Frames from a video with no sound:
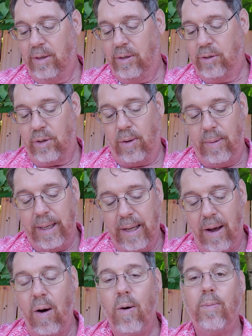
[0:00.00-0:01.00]
so be
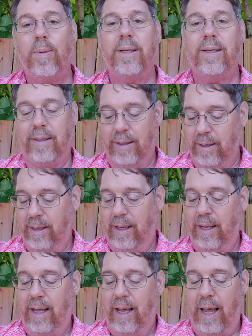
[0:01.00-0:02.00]
open
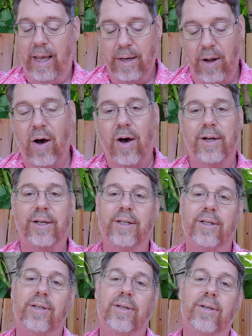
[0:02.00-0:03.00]
and
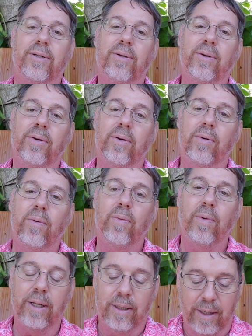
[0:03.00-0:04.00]
honest
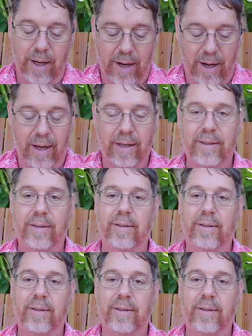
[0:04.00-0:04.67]
with God.